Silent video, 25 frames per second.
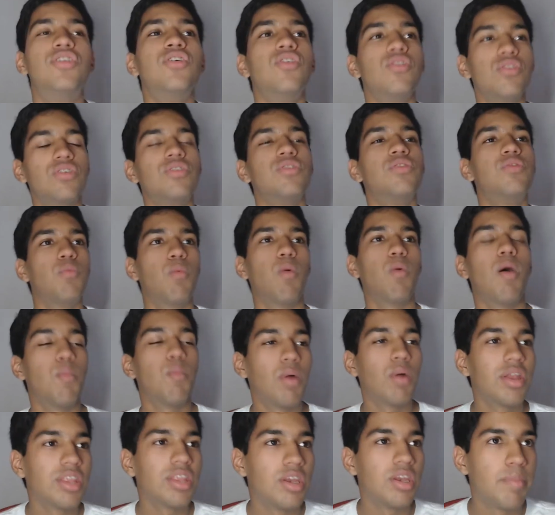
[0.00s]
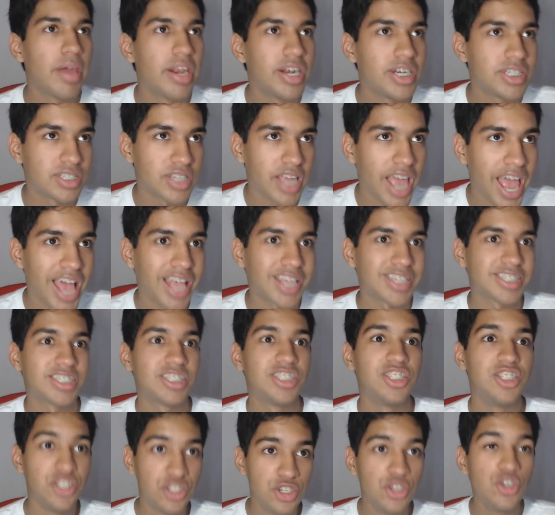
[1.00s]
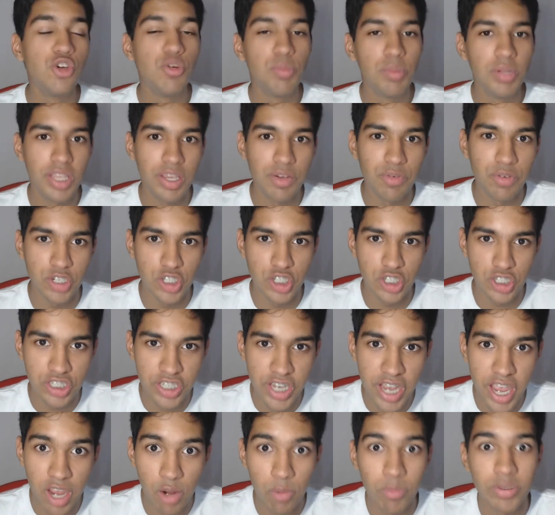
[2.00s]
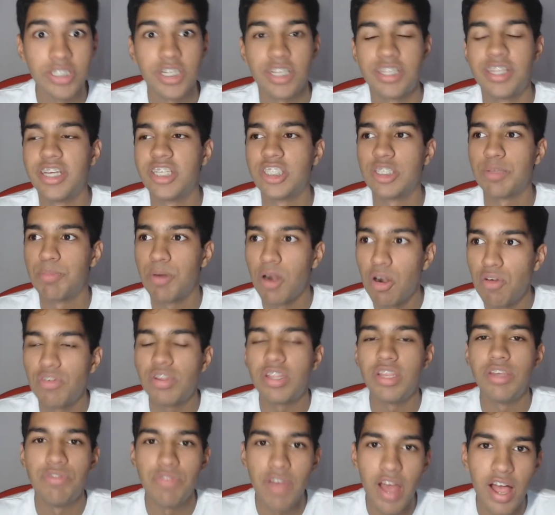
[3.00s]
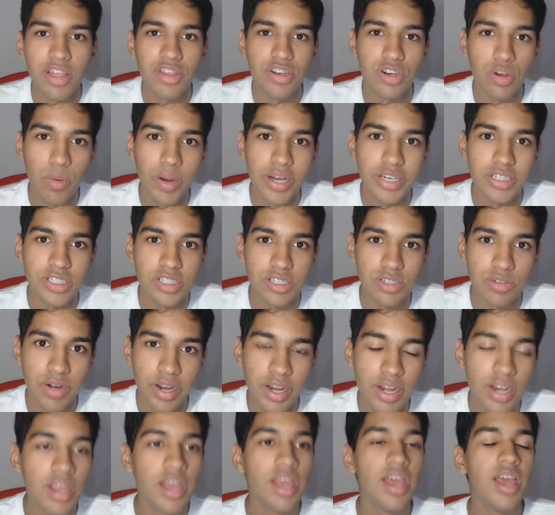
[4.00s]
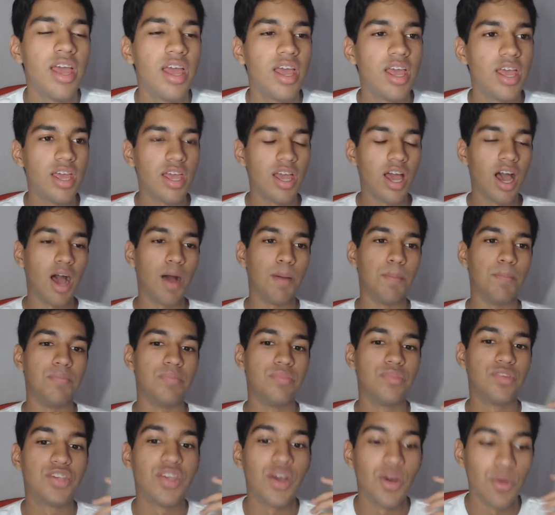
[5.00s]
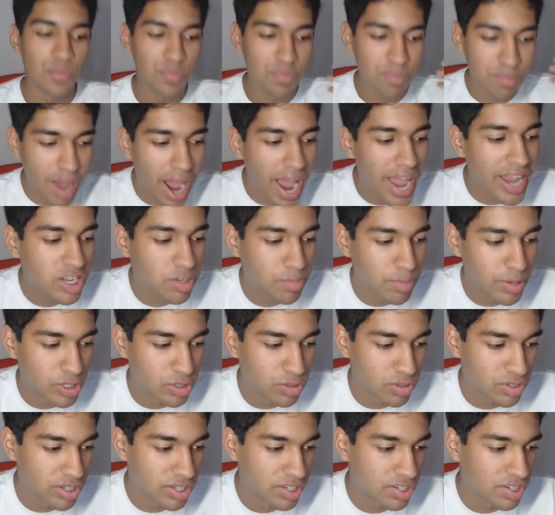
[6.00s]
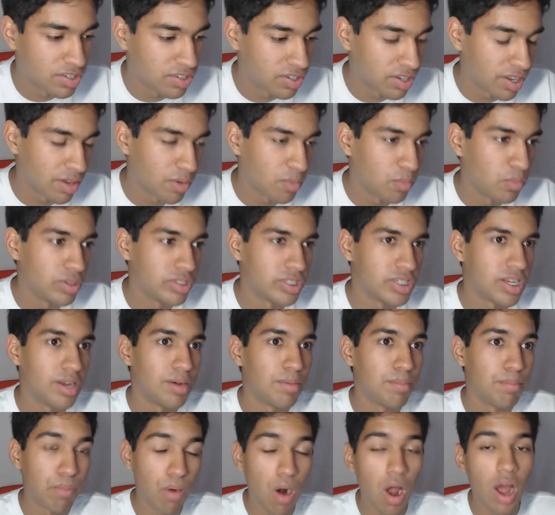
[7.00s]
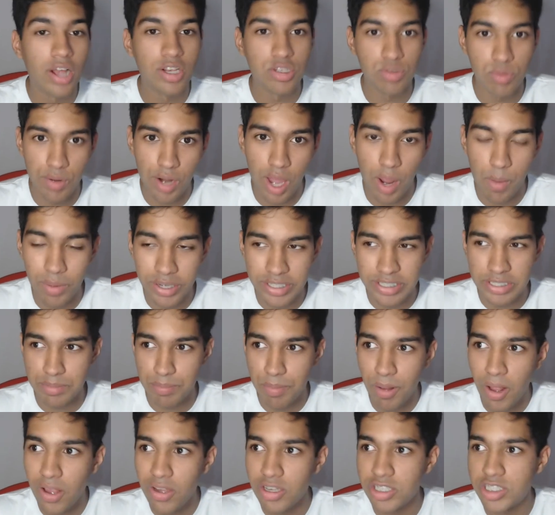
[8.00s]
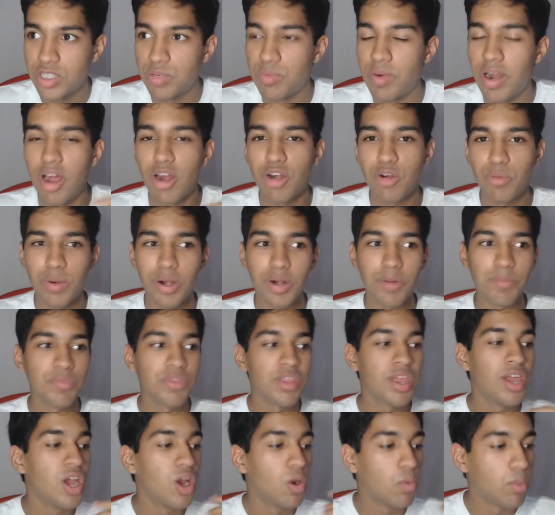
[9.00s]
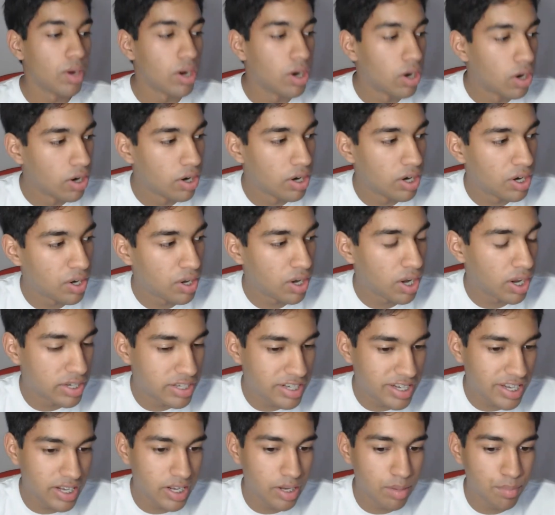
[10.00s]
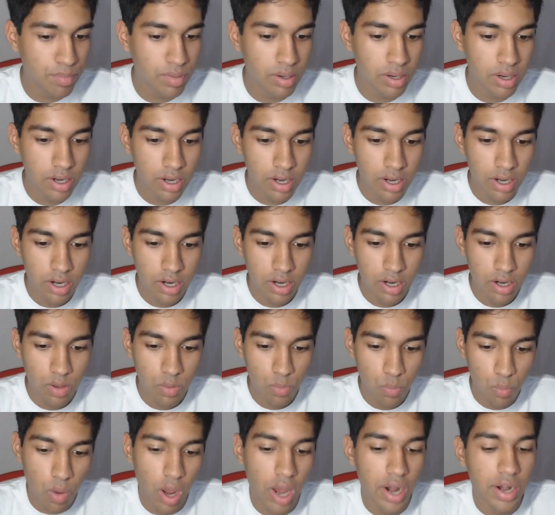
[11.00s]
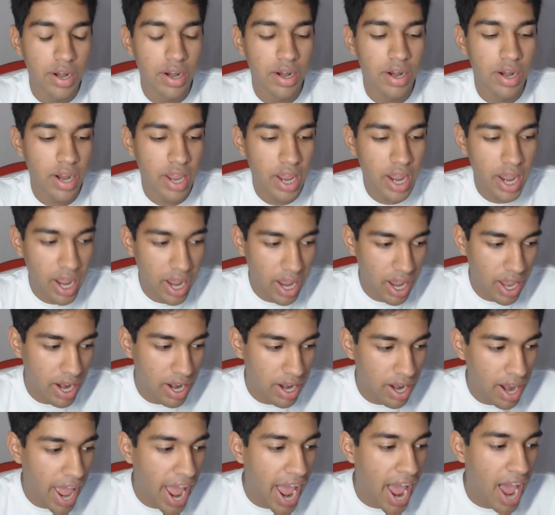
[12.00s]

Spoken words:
One of the debaters asks, do you believe what you're saying? Which I think is a perfectly valid question, right? So my experience with this was at Bronx when I watched a policy round where we heard a team run an AF